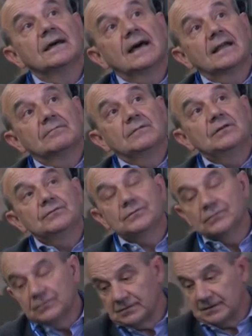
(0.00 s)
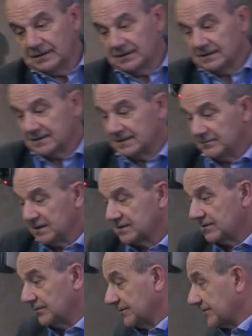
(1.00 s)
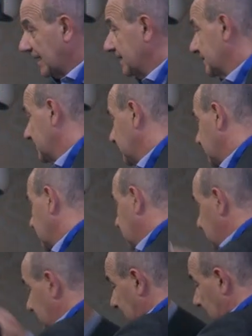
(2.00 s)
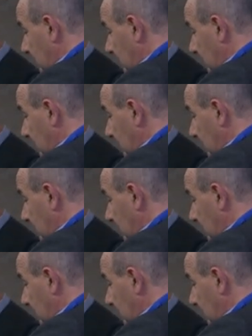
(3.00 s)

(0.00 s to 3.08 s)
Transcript: and mu two uh, is the measure on the right. You see the,